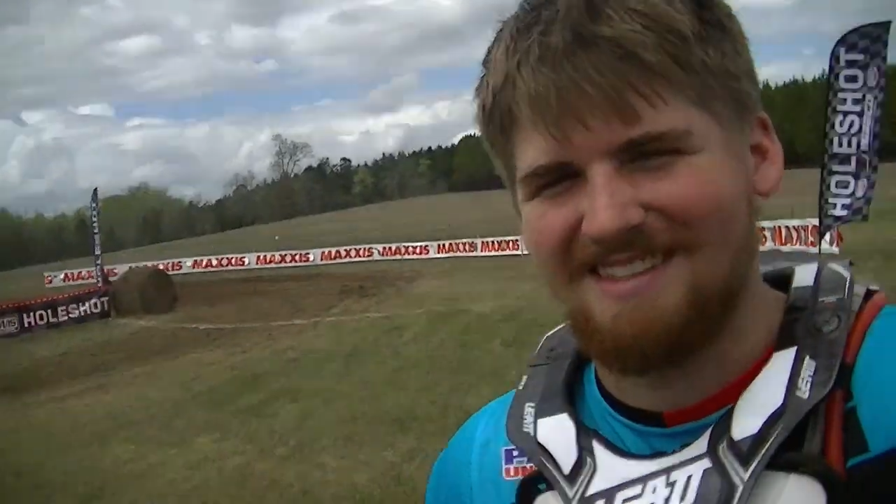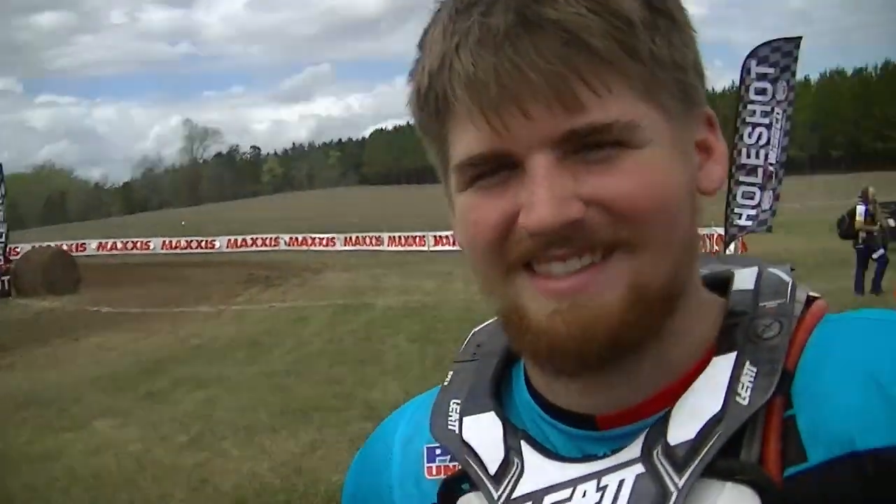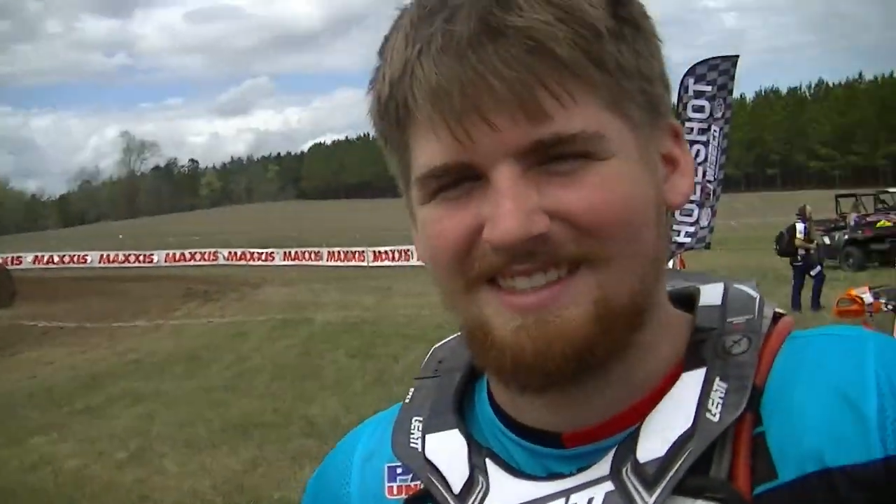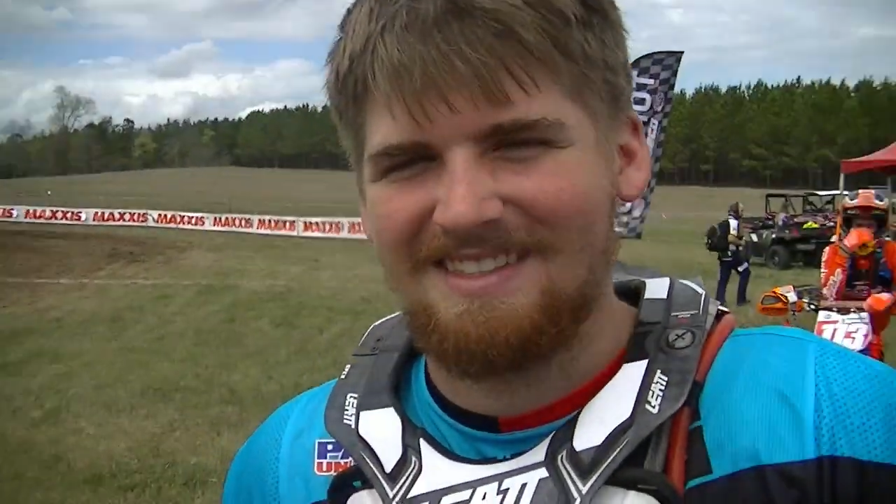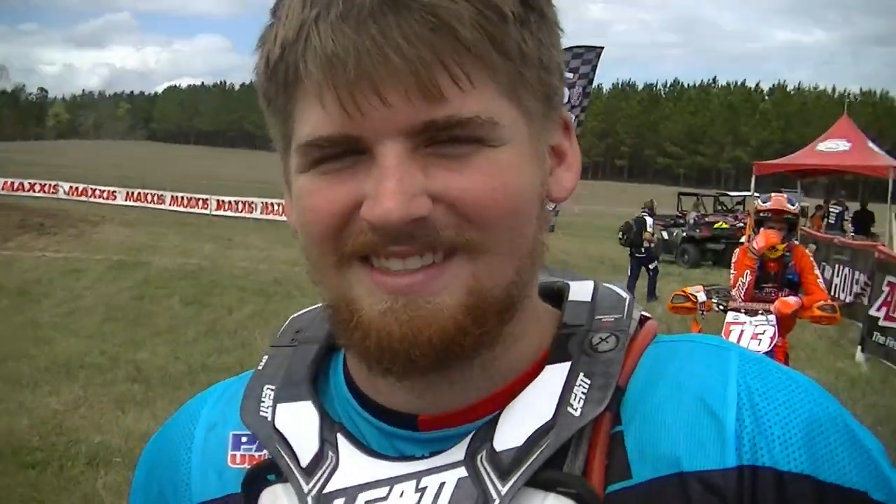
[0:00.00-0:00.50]
you
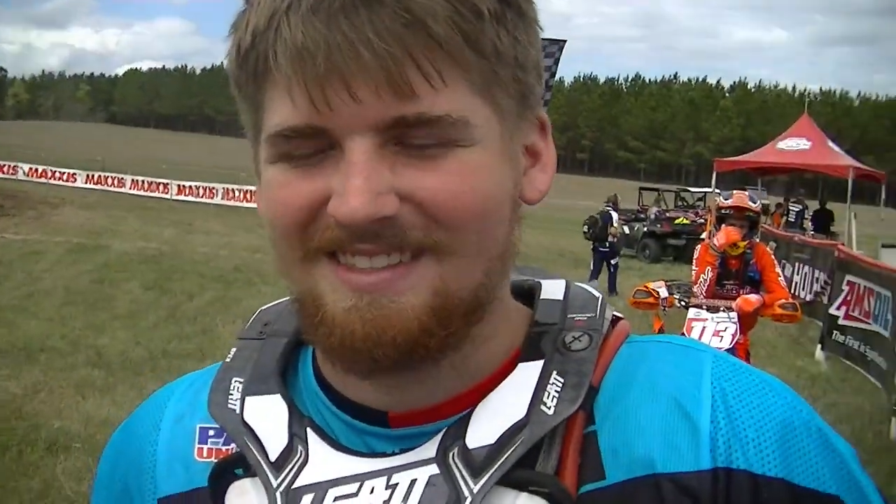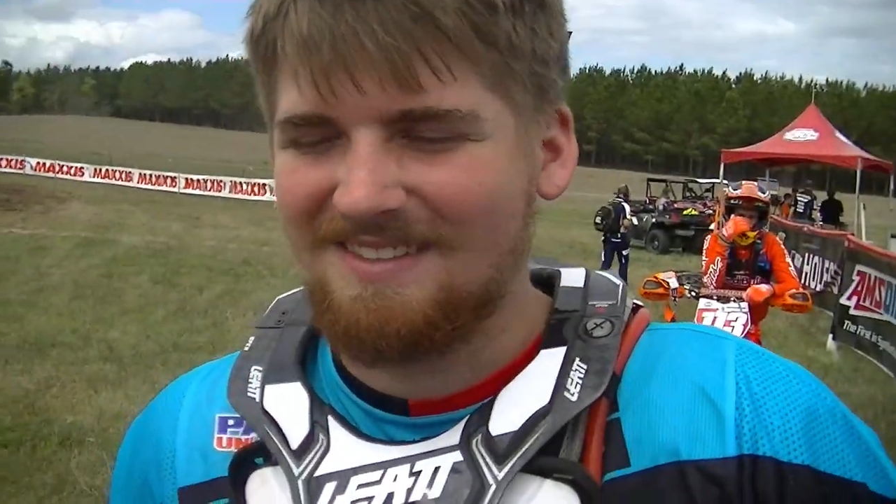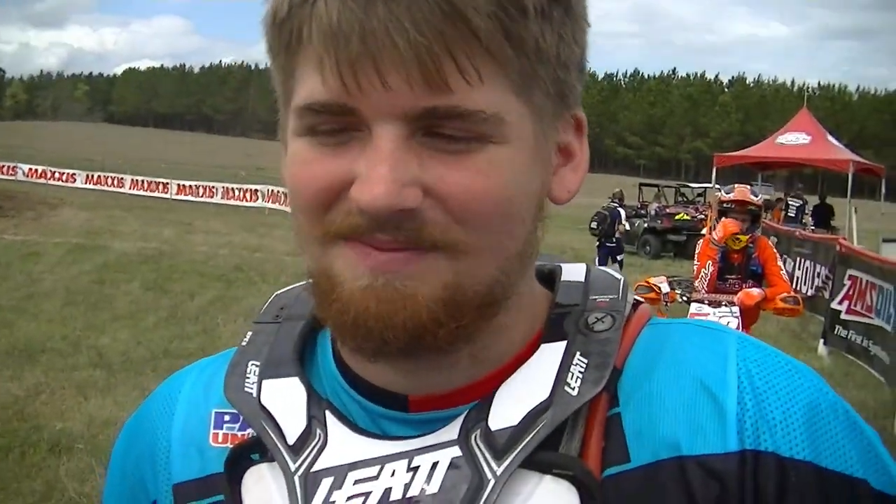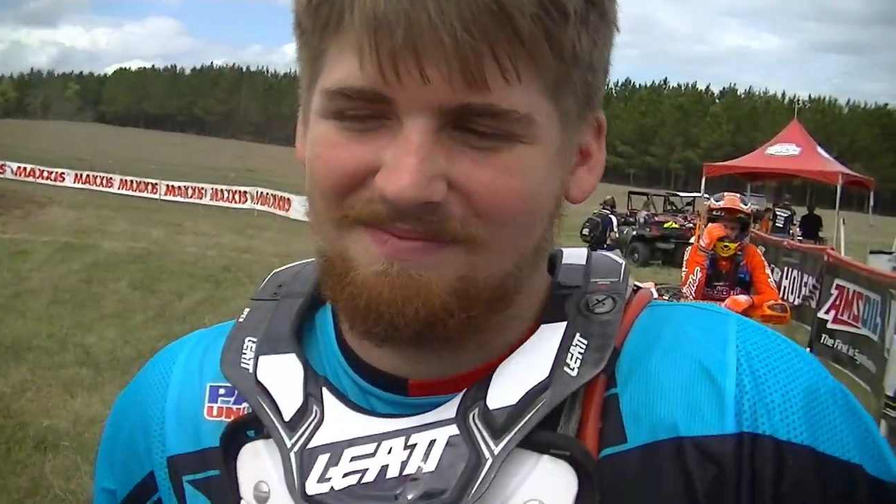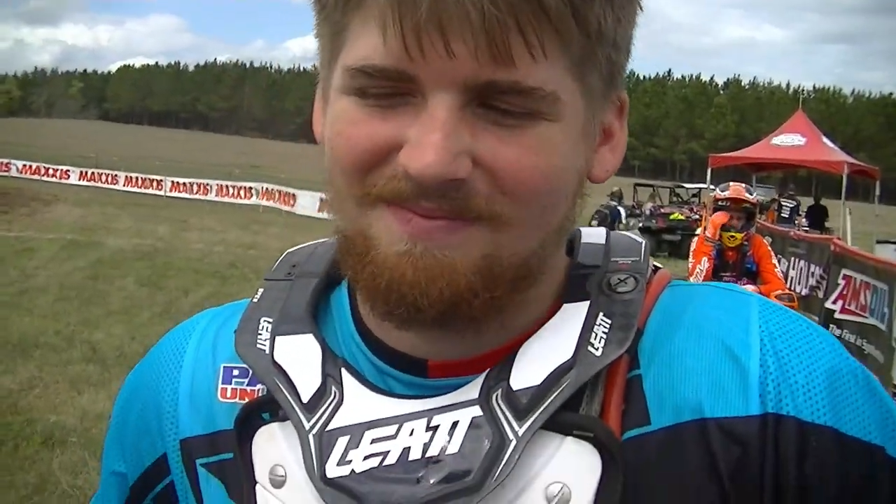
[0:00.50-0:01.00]
heard of Stu
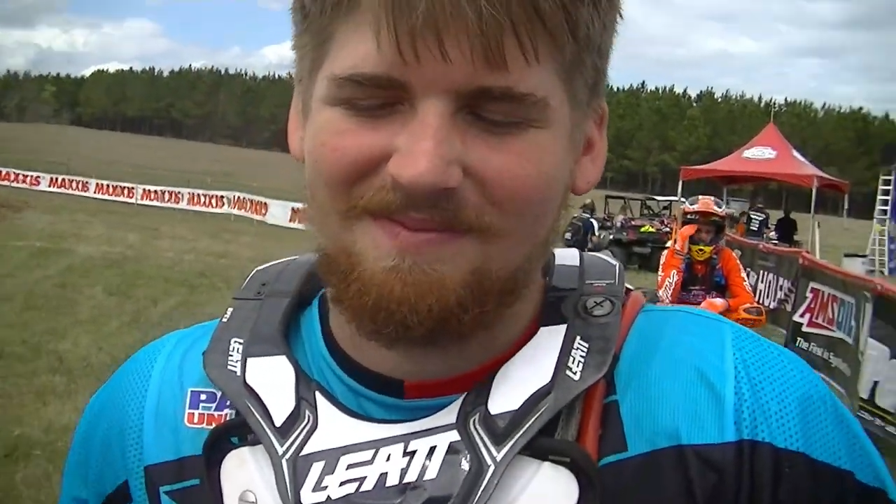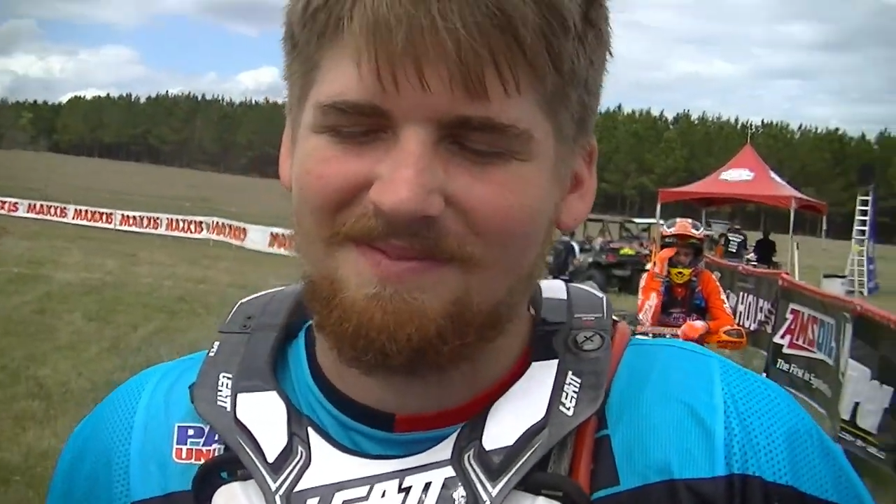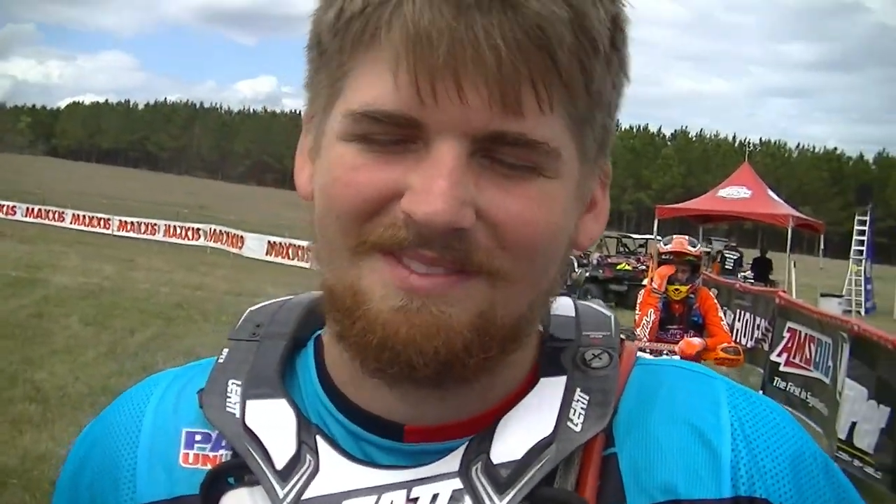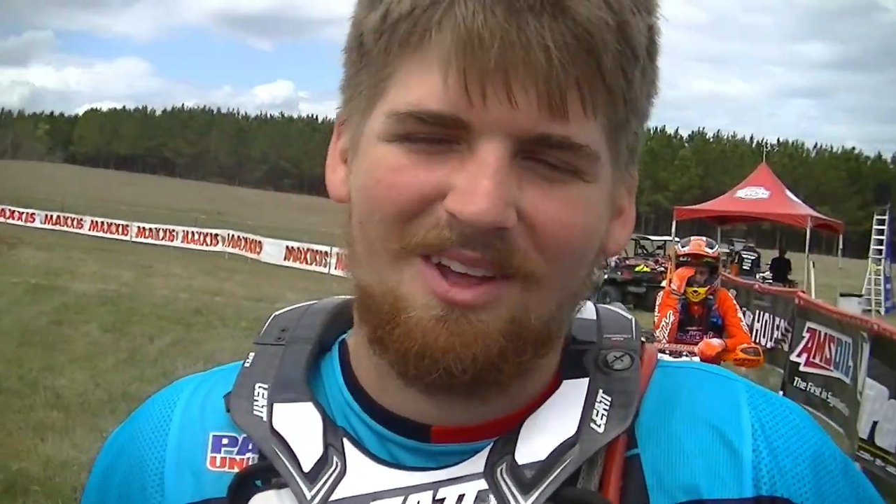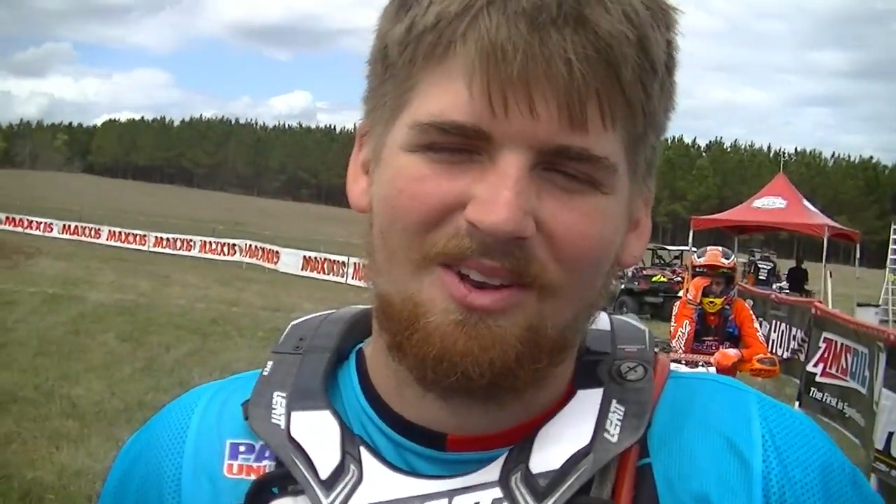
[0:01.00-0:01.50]
Baylor? I
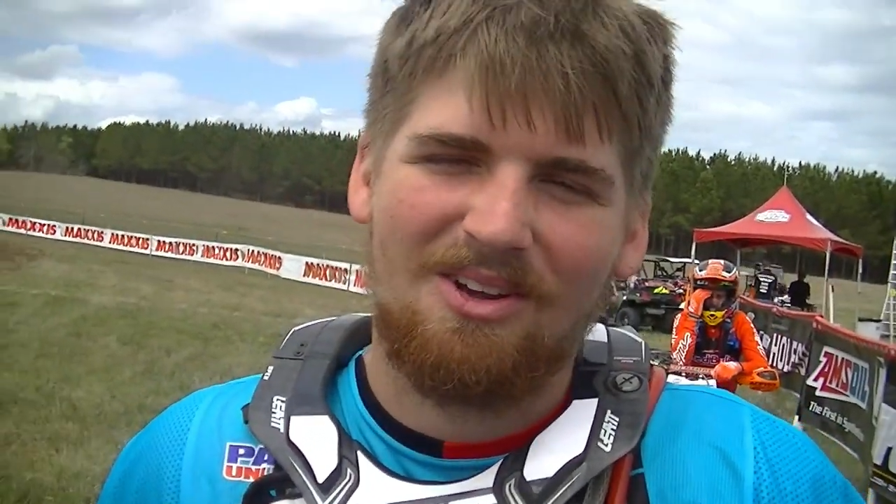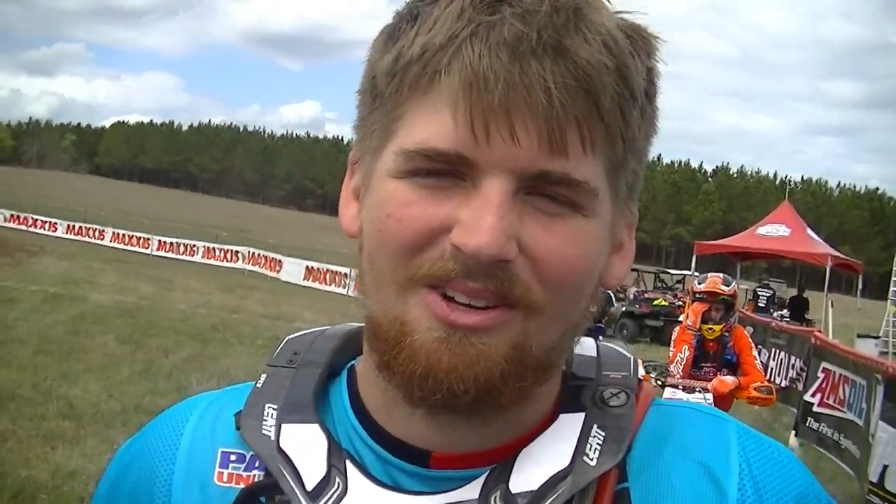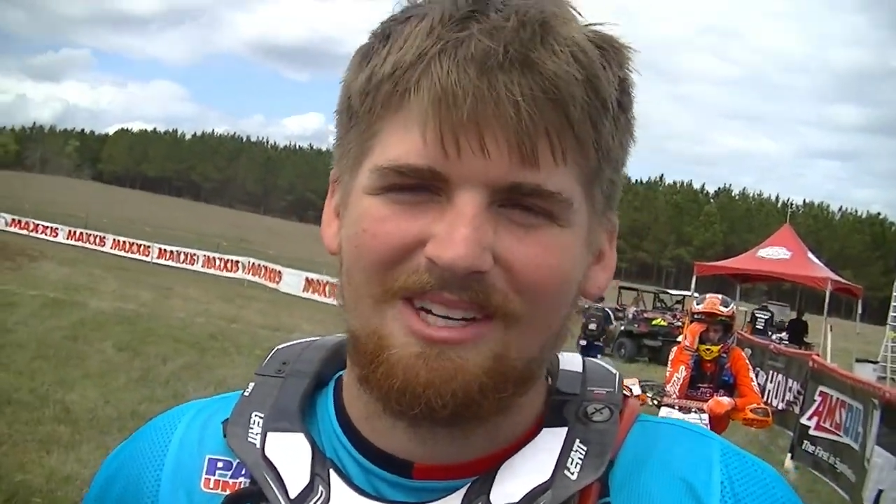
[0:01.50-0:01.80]
don't know who